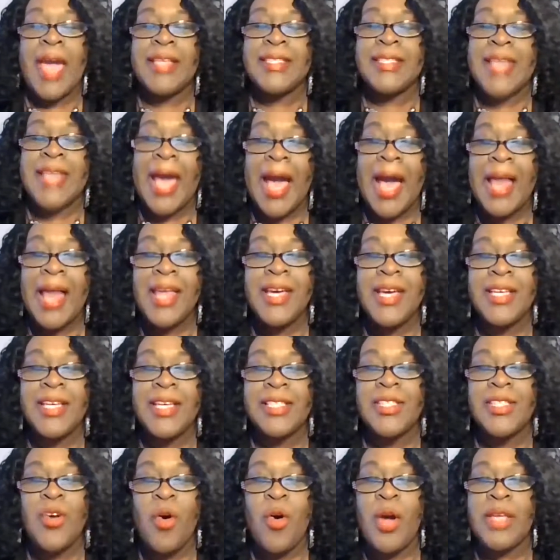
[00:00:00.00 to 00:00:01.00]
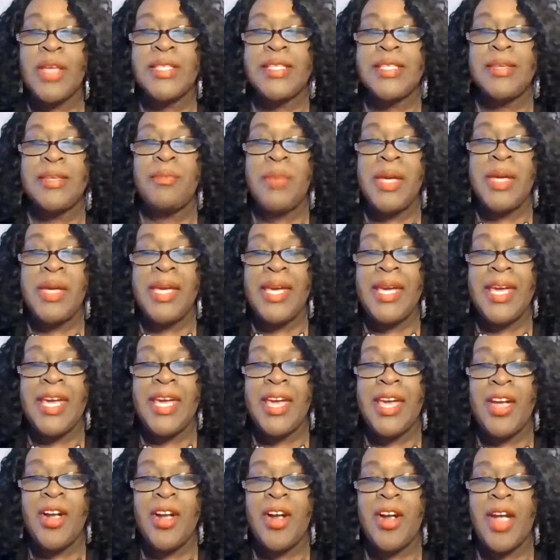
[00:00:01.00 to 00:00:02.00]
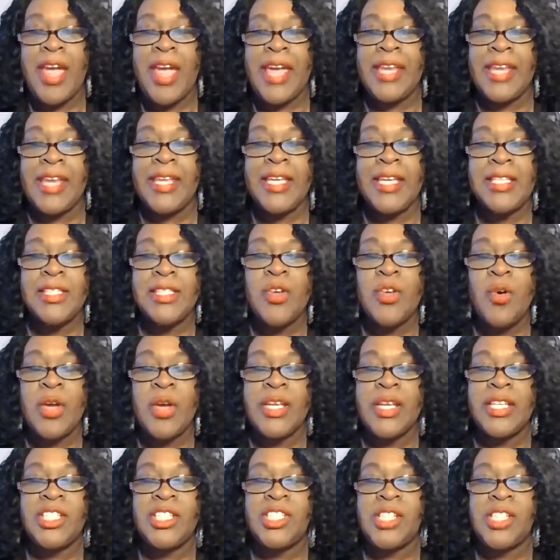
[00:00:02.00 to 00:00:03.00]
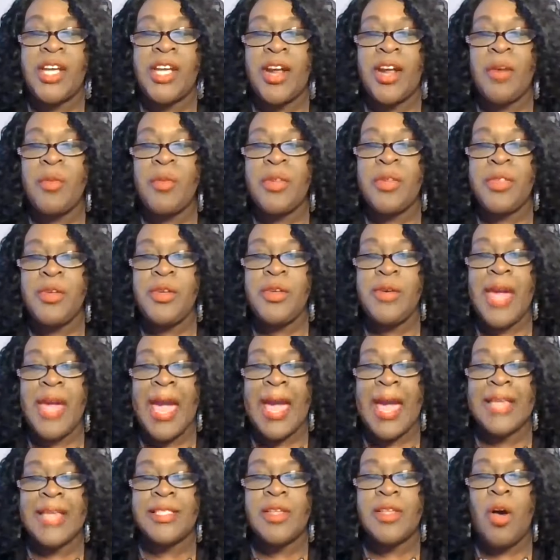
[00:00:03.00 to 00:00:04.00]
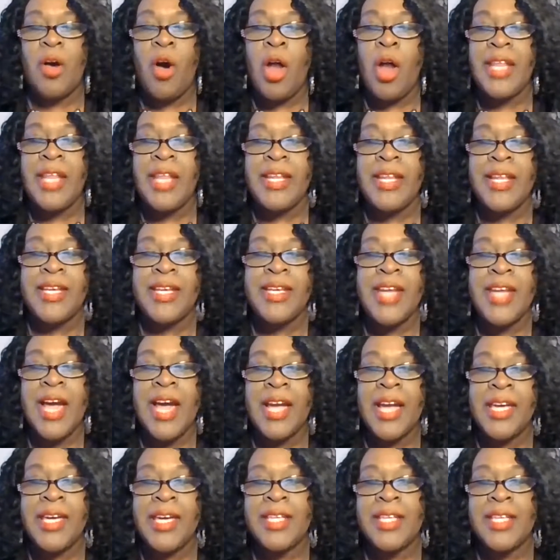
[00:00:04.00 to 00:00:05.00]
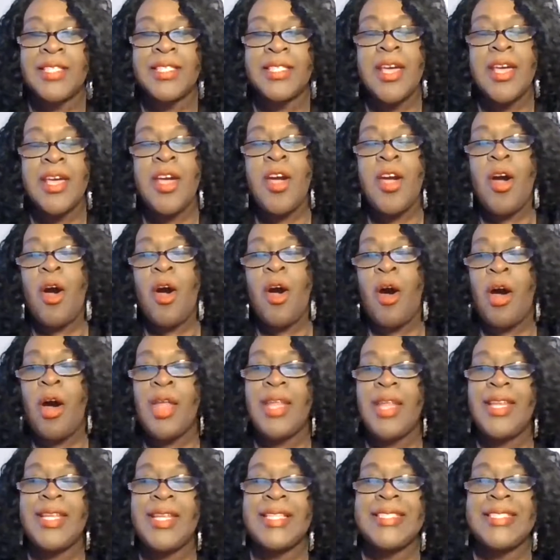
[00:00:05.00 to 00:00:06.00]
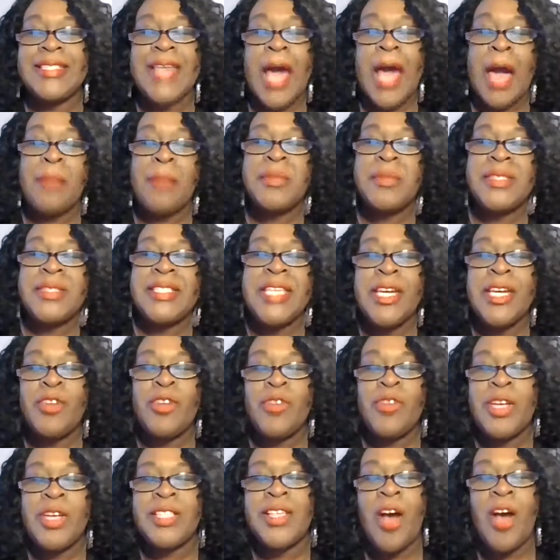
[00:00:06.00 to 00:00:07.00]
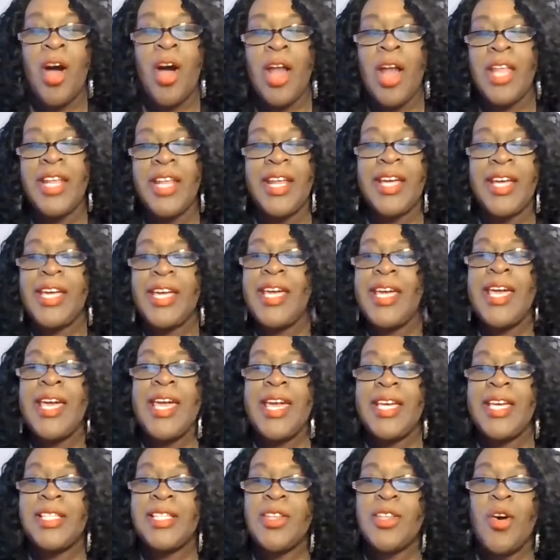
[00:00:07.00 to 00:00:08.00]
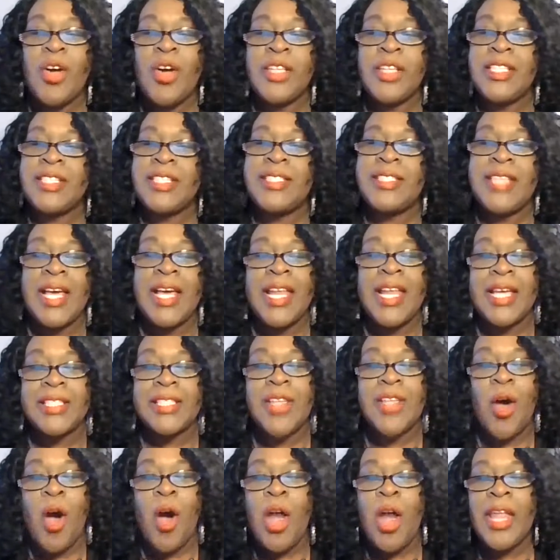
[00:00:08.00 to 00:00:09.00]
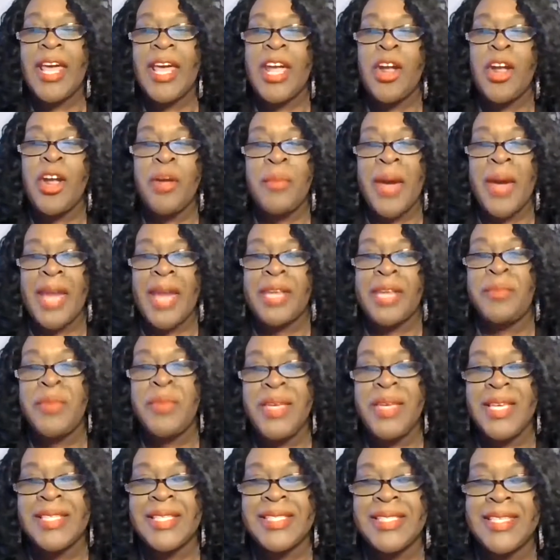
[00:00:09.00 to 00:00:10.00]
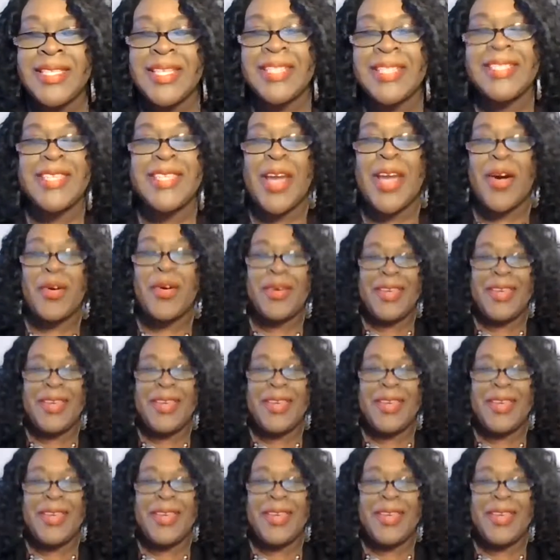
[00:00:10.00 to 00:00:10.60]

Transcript: Tyler is going to be here, and he's going to share with you guys all of the nuggets, all of the top secrets, he's going to just tell us all of everybody business now.